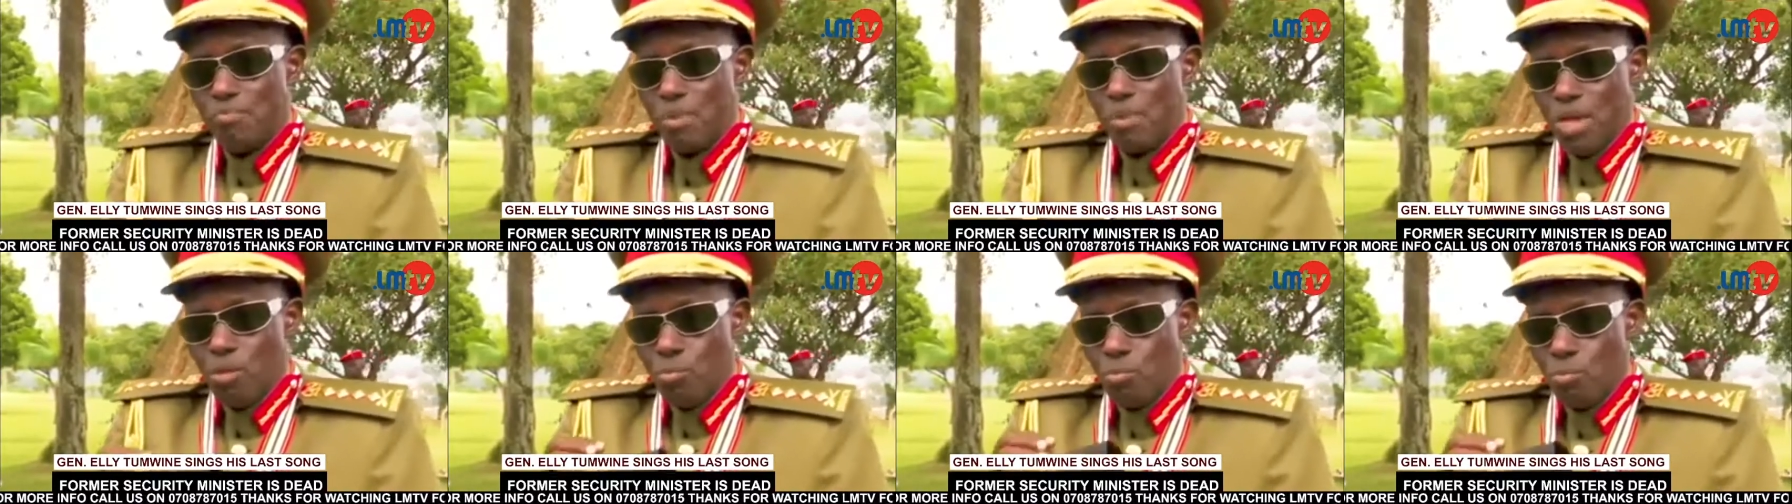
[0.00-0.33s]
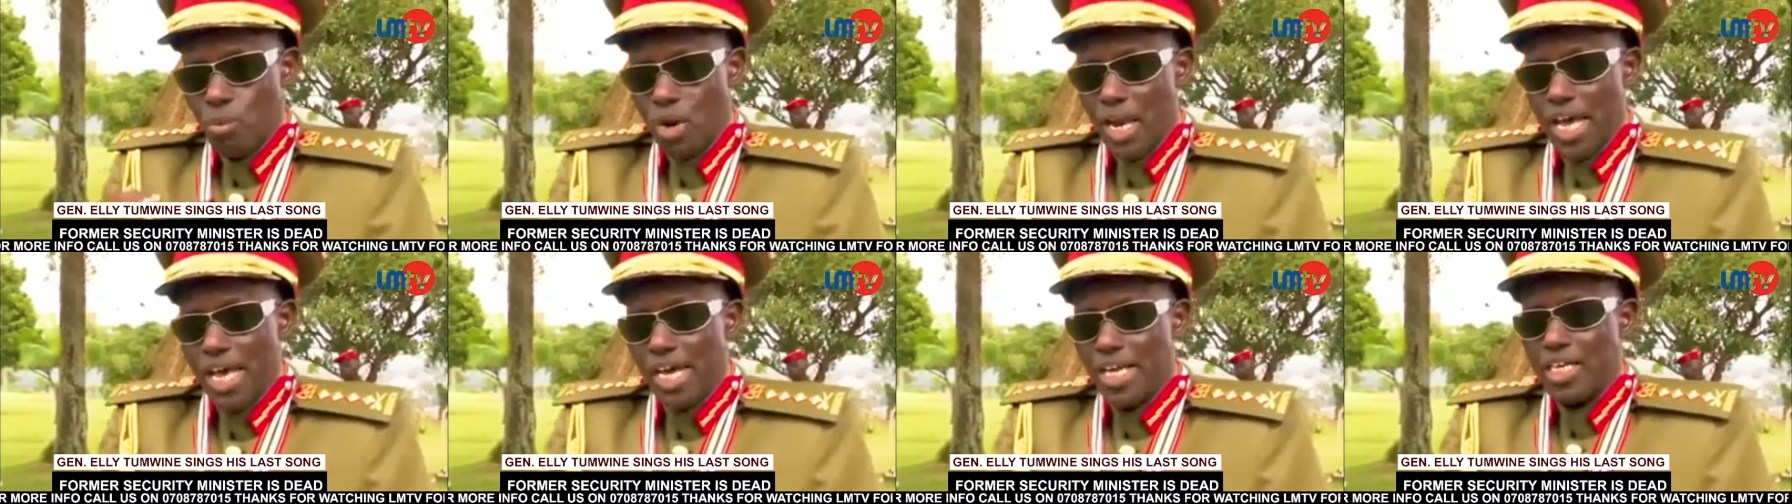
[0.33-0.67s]
by
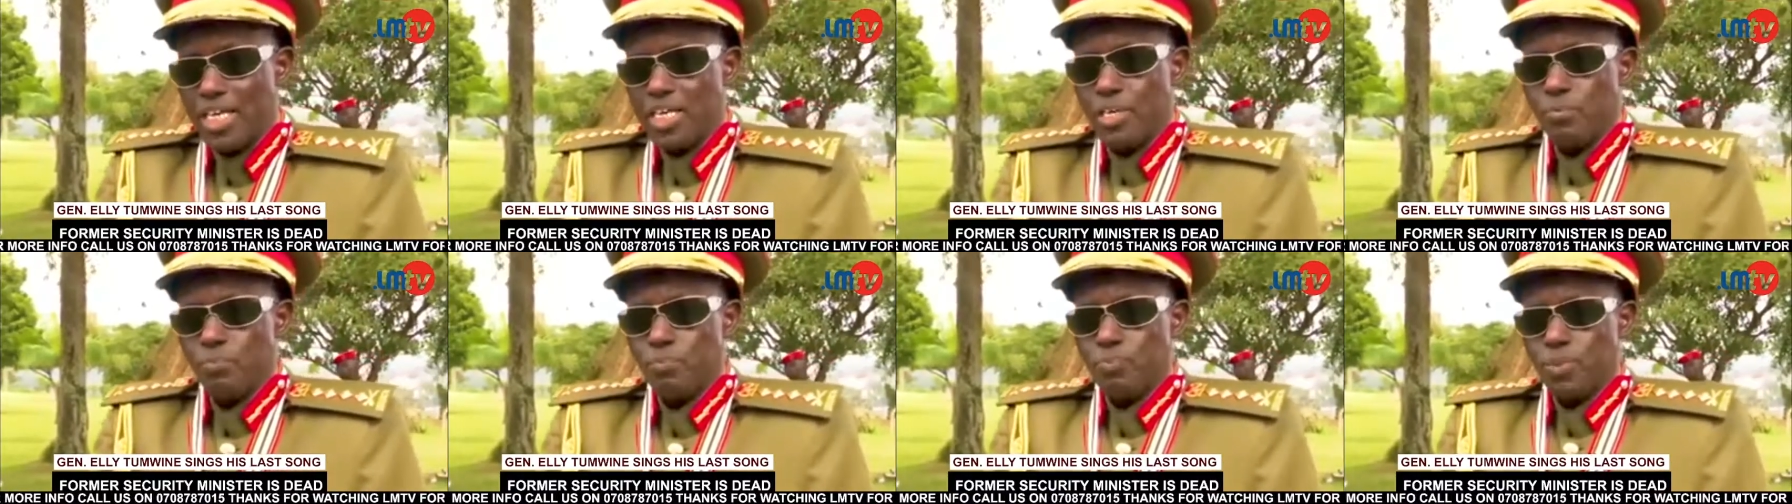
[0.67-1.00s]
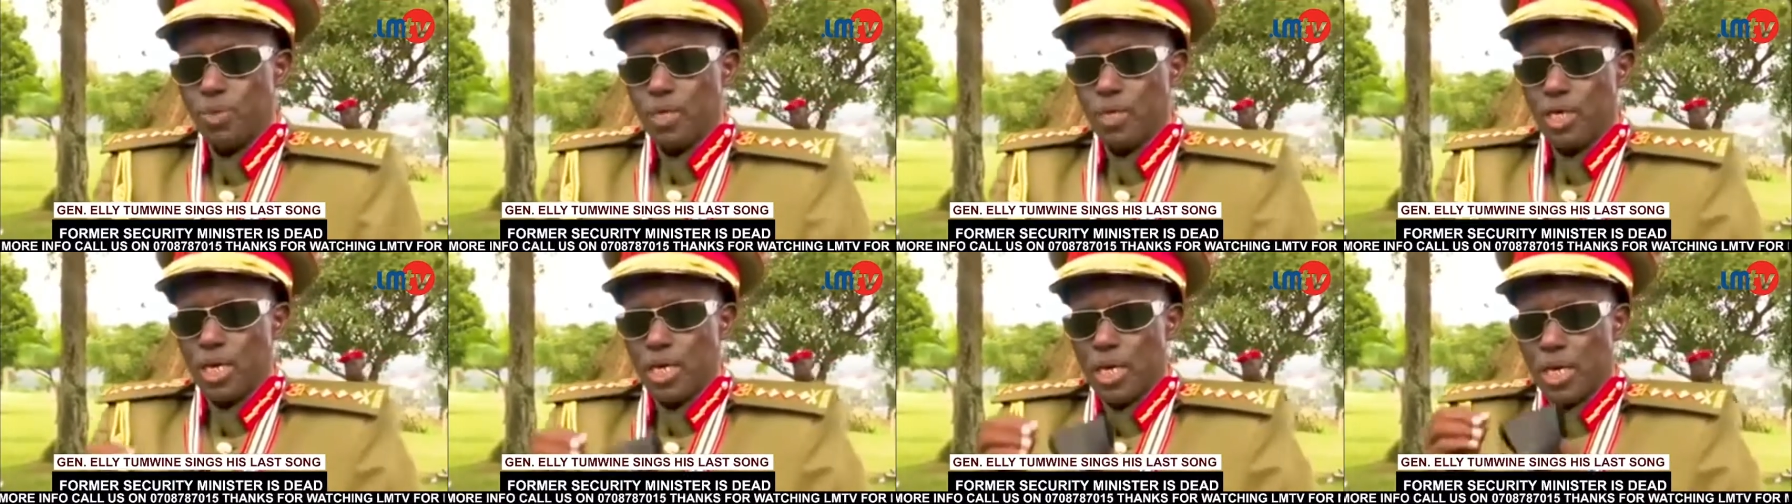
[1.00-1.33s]
blood,
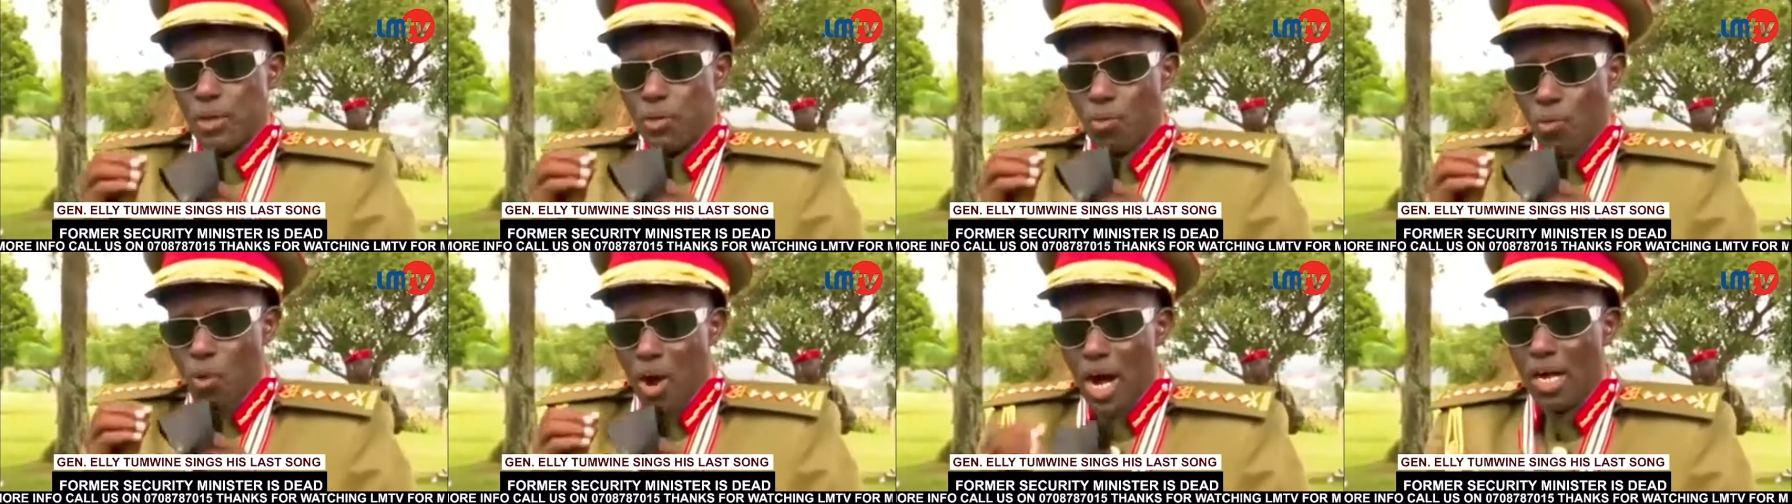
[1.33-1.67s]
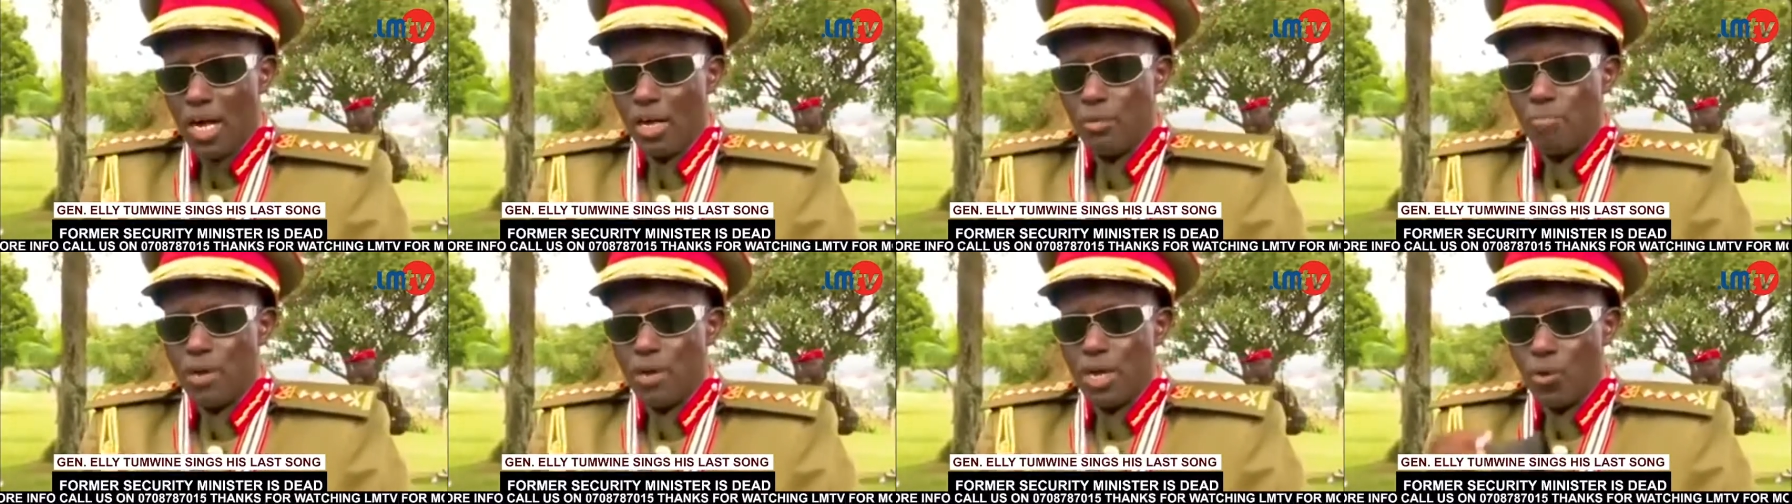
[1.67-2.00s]

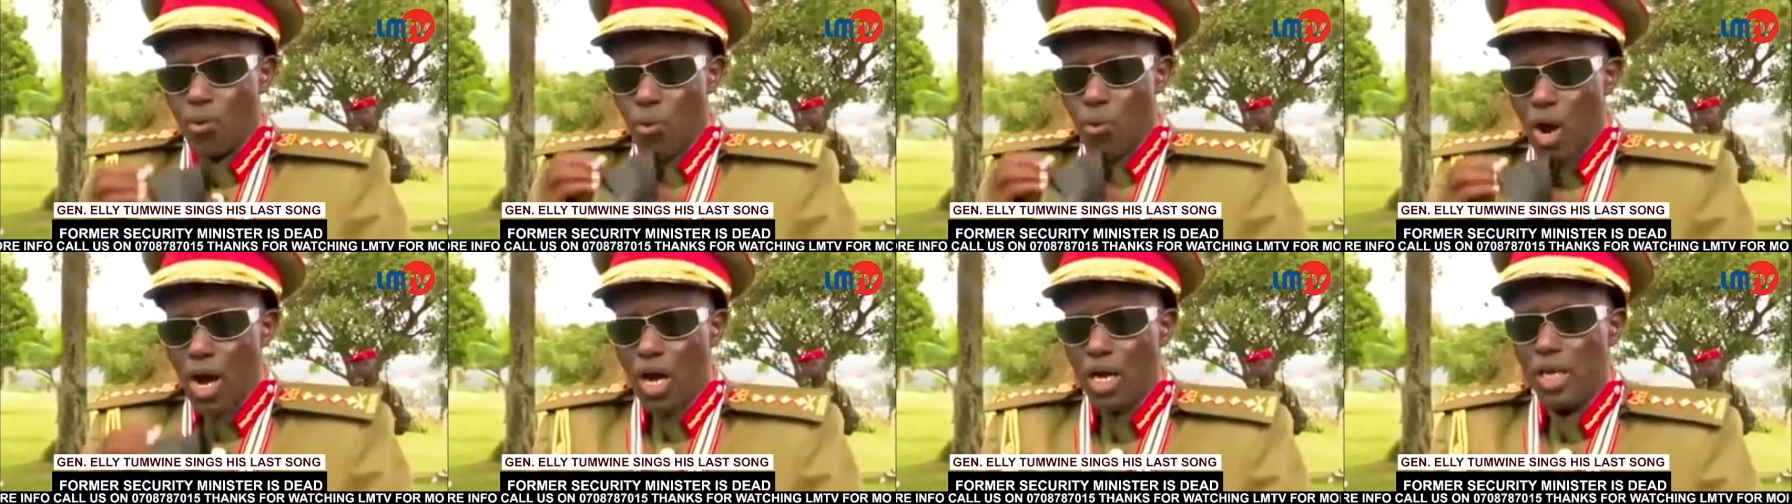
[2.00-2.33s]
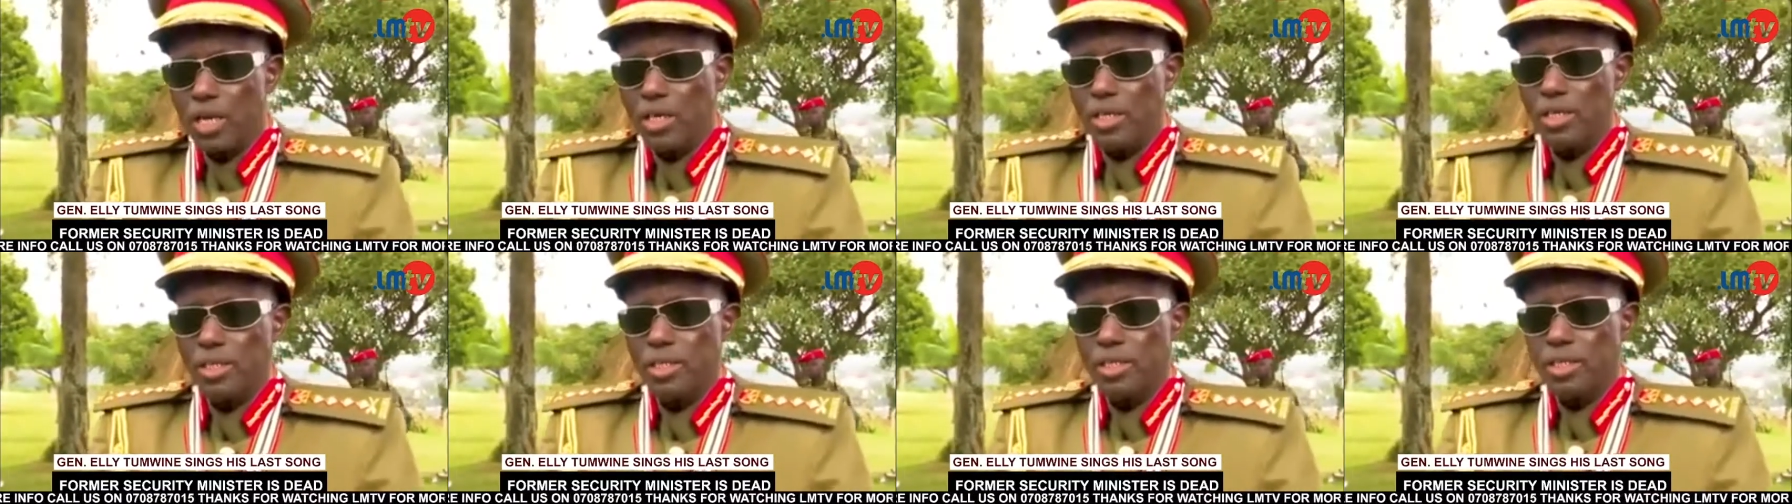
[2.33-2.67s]
work by work